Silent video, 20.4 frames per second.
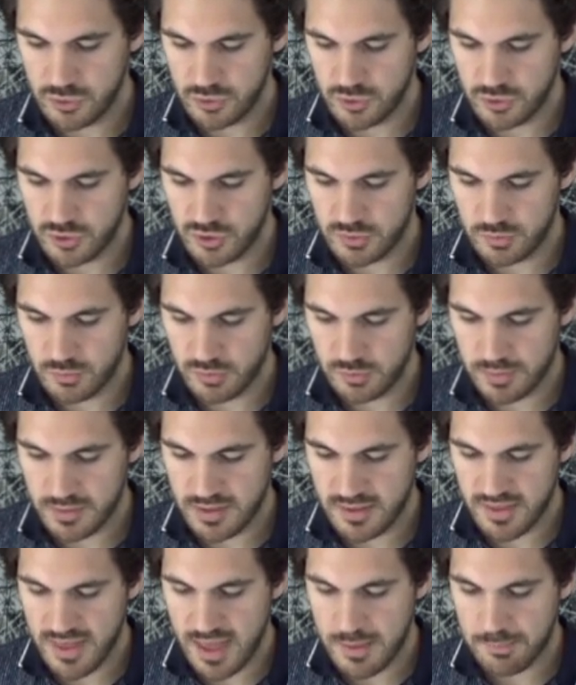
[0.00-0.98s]
just multiply
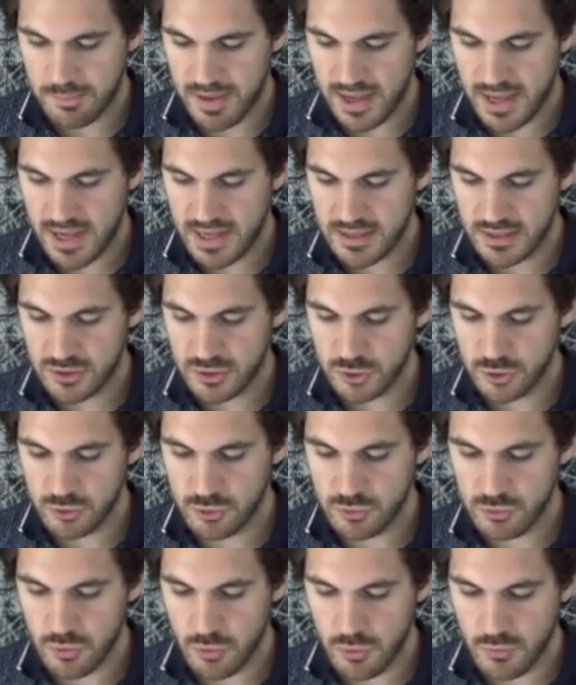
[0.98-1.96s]
that by
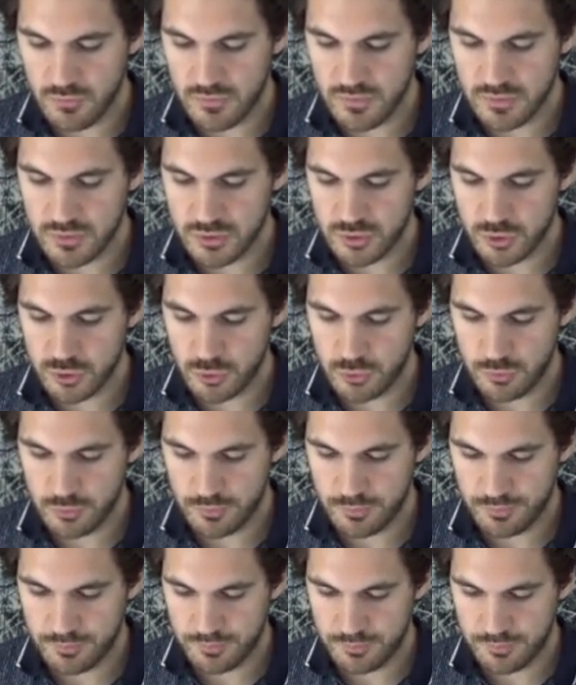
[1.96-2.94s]
2 over 2.
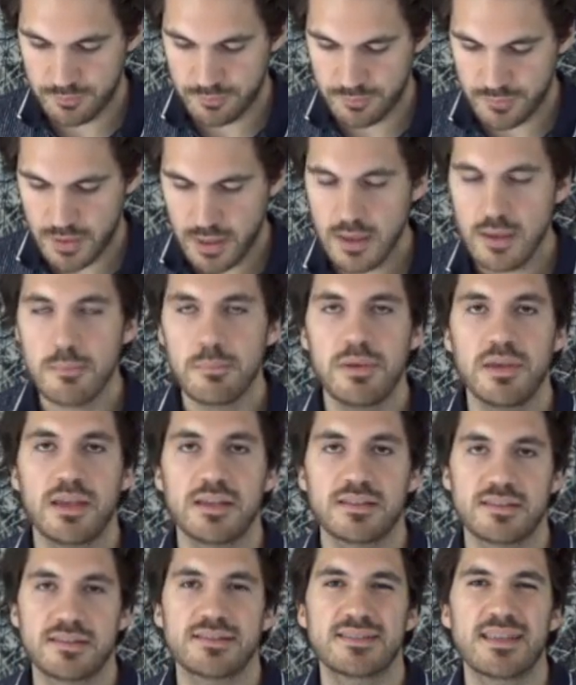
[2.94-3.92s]

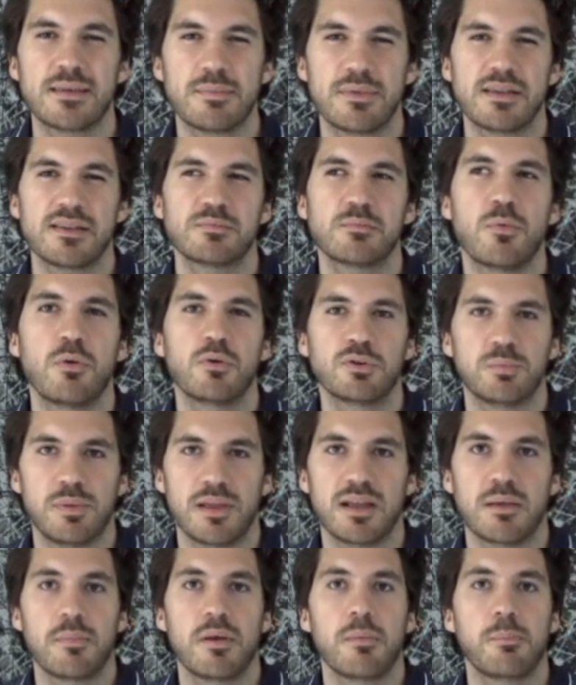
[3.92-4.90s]
Because it's the same thing as
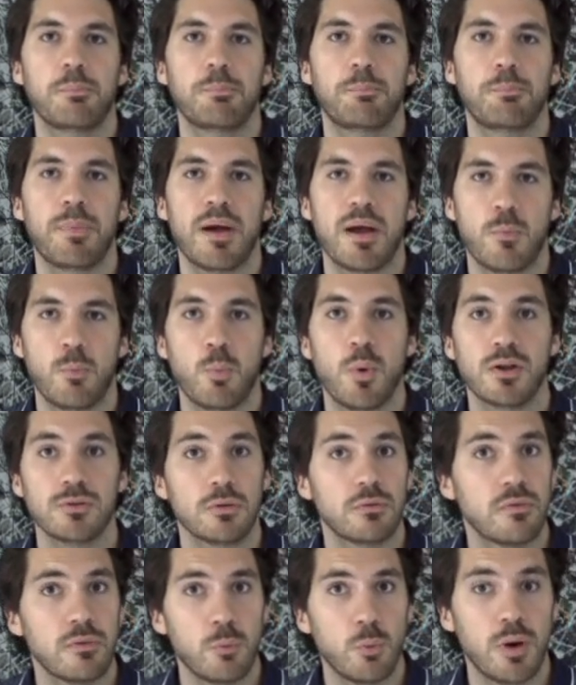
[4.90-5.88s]
multiplying it by 1
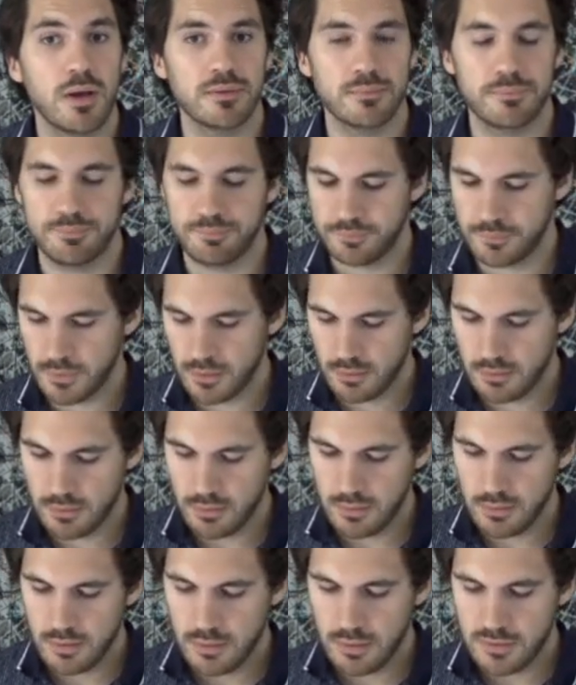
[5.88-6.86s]
over 1.
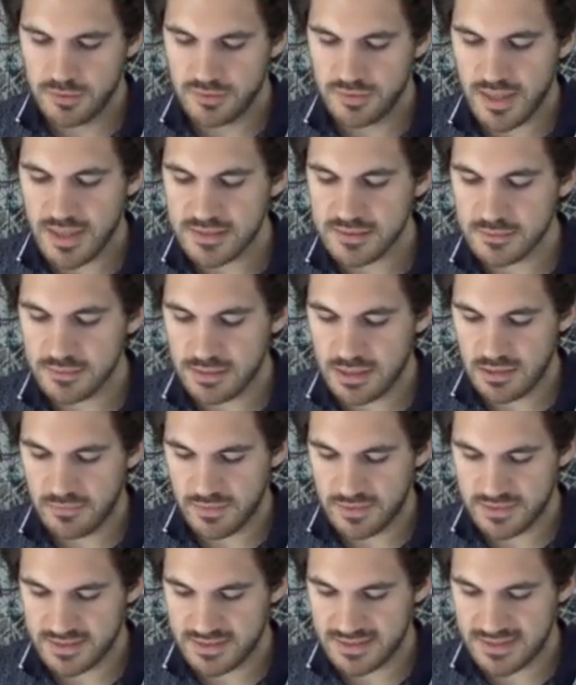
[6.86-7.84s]
So that's going to give
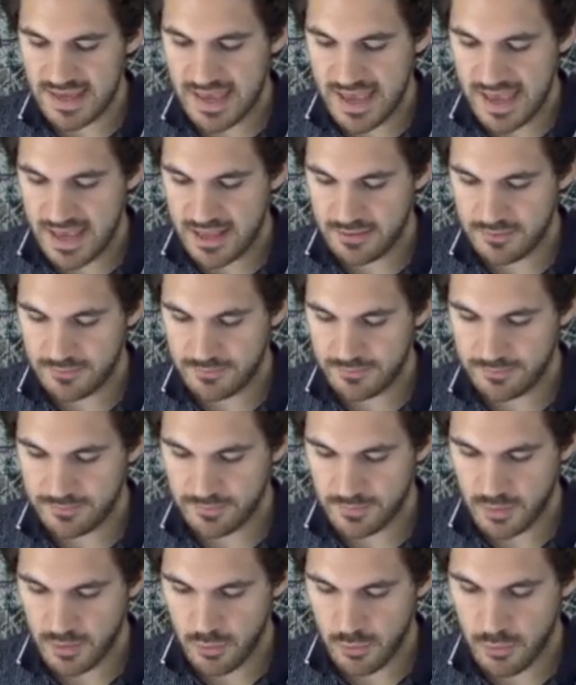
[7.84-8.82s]
us 10
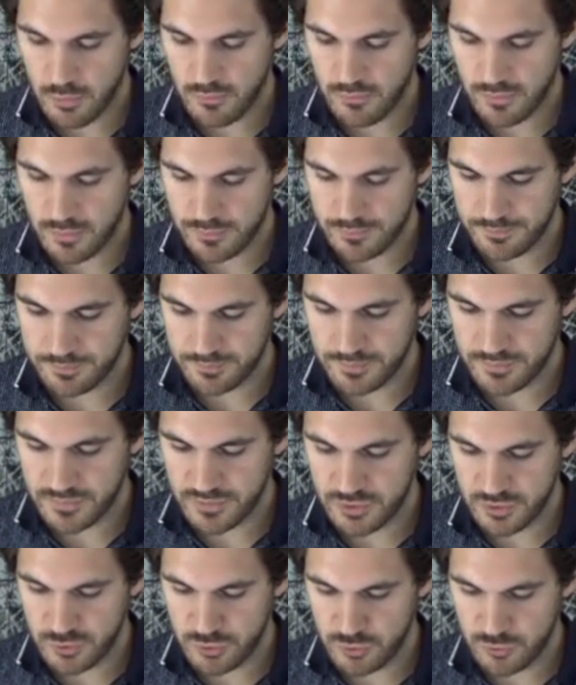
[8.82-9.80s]
over
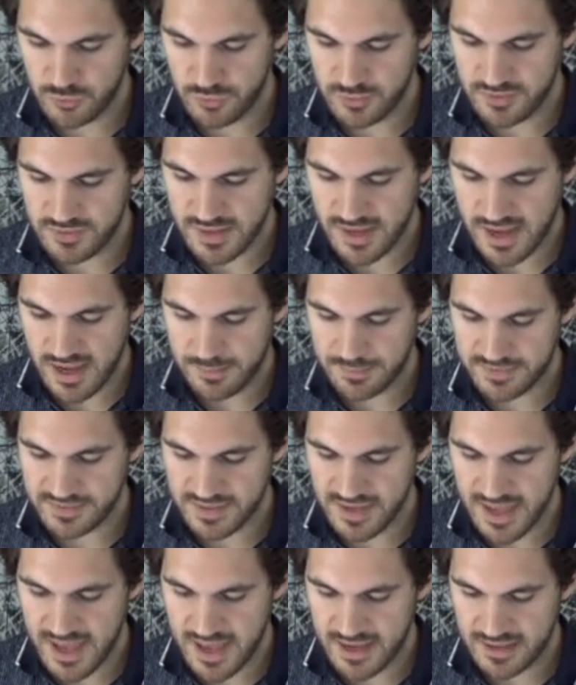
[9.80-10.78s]
2 times
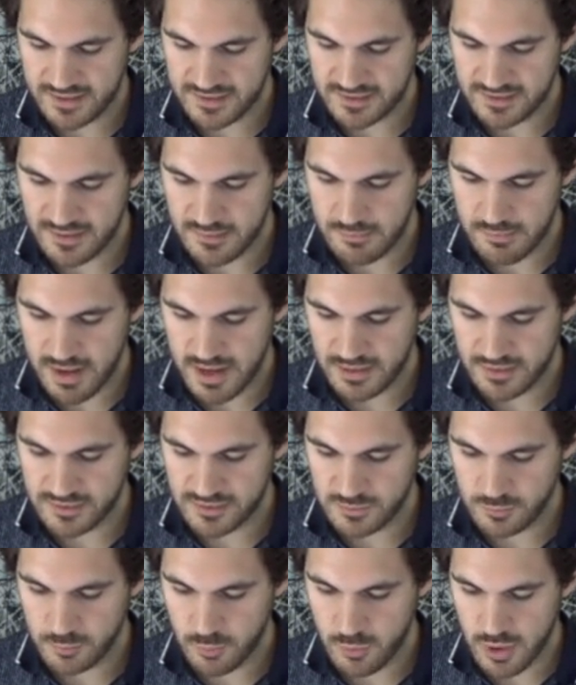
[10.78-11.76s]
x
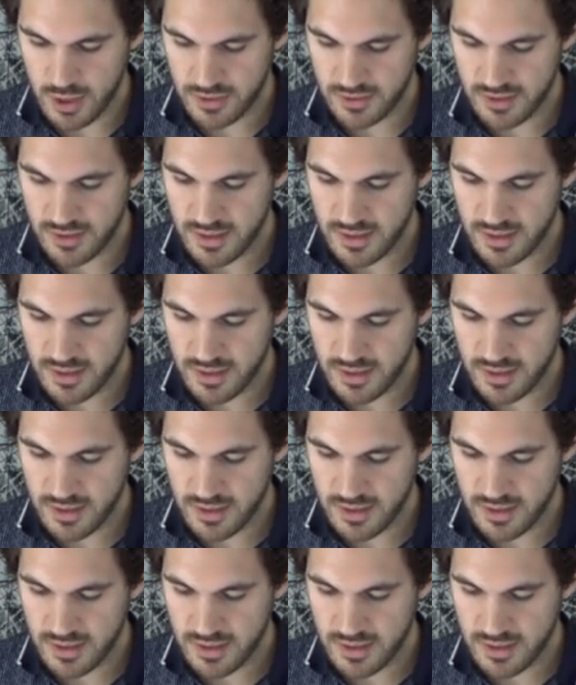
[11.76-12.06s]
minus 1